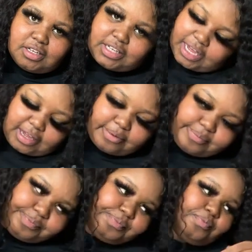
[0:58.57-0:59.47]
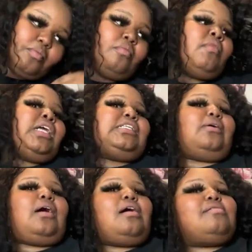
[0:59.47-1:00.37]
Okay? So
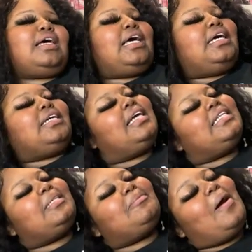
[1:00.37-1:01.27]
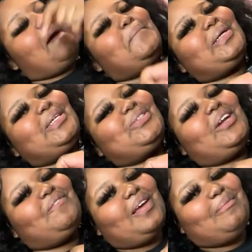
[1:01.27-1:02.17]
go on ahead, hit the subscribe button and join
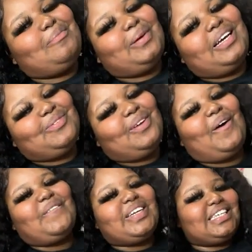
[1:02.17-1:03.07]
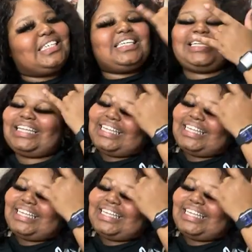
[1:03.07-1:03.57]
the family because we over here.